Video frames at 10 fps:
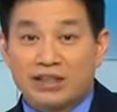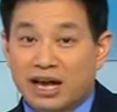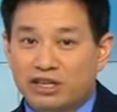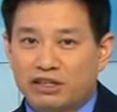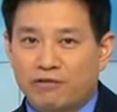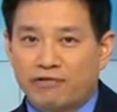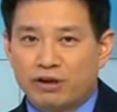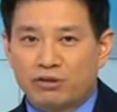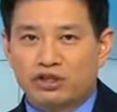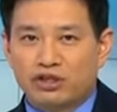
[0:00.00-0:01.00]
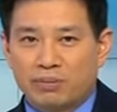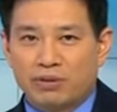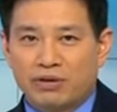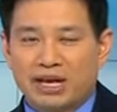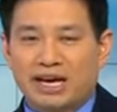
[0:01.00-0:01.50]
That is the fewest
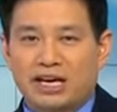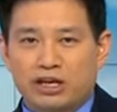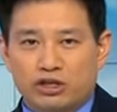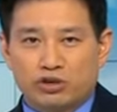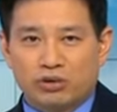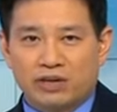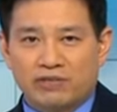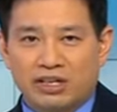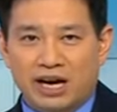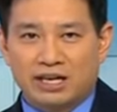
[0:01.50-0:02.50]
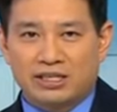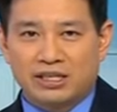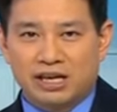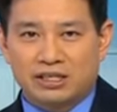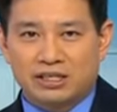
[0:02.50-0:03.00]
number in the history of the United
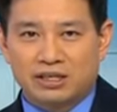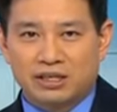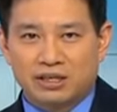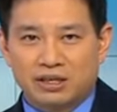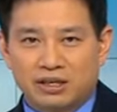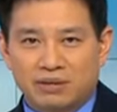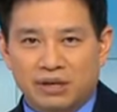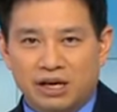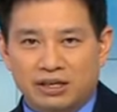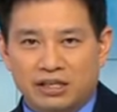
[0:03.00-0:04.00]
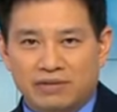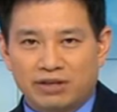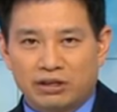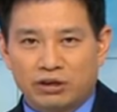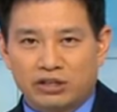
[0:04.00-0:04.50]
States. Bianca
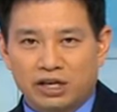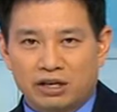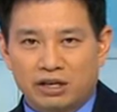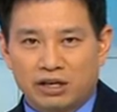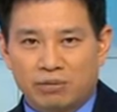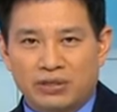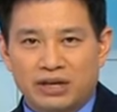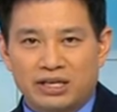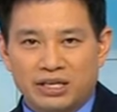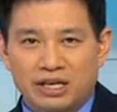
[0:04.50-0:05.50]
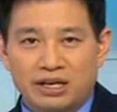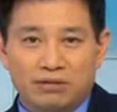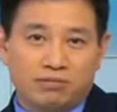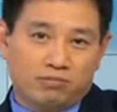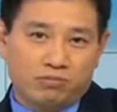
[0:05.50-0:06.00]
Davy looks at what they did
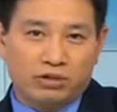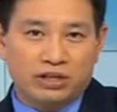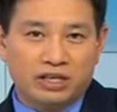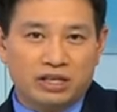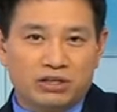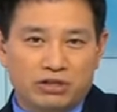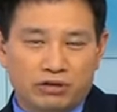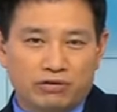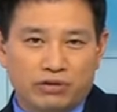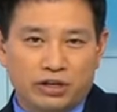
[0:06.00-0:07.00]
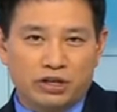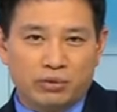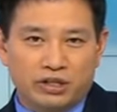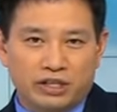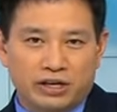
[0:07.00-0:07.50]
and what they didn't do for the
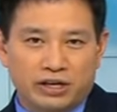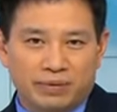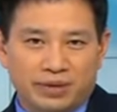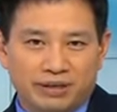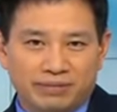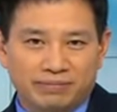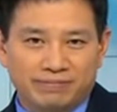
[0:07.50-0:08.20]
U.S. economy.